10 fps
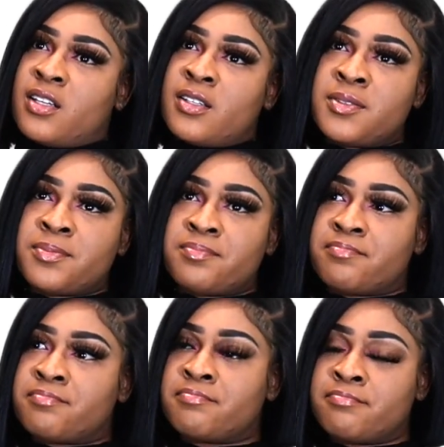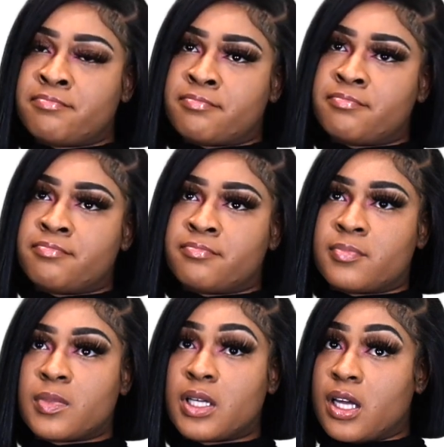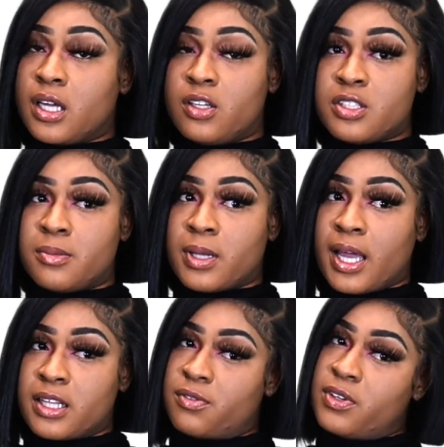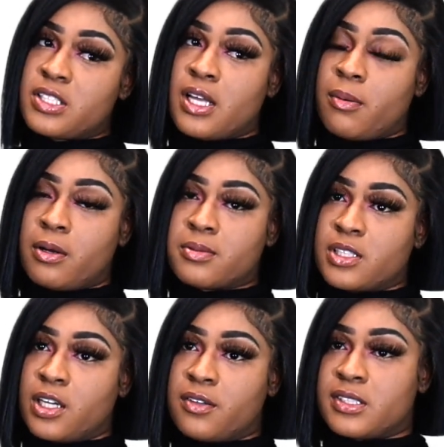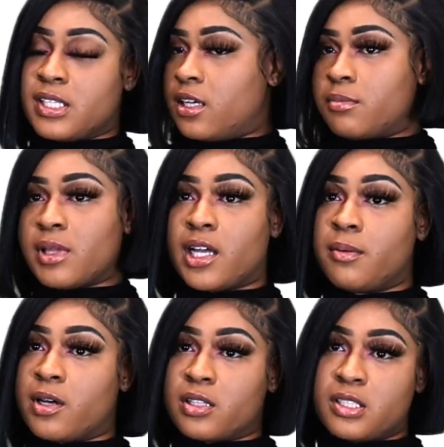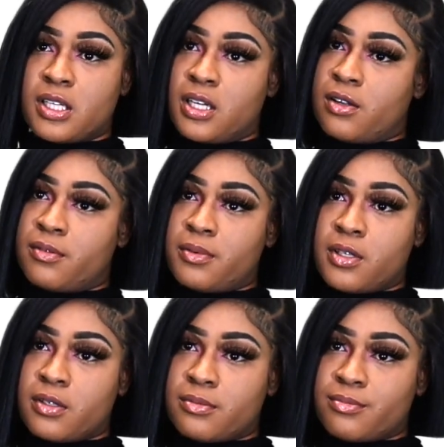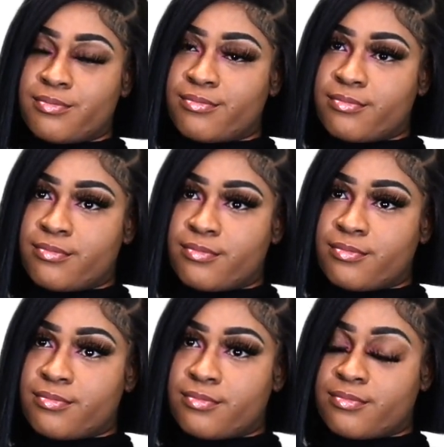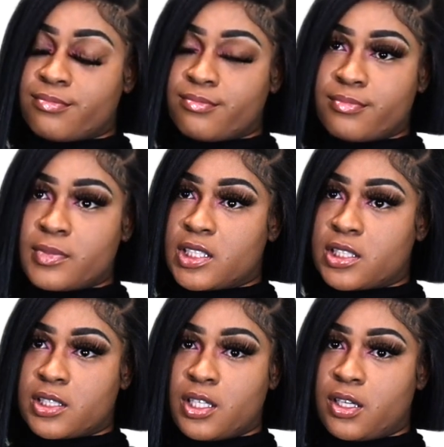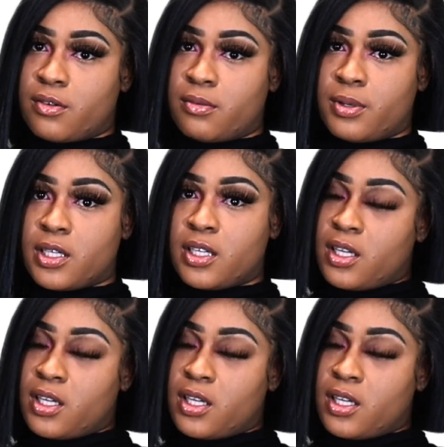I used to, like, the first time I was nervous. Now I'm like, come on, let's get it over with. Yeah. Let's just get it over with.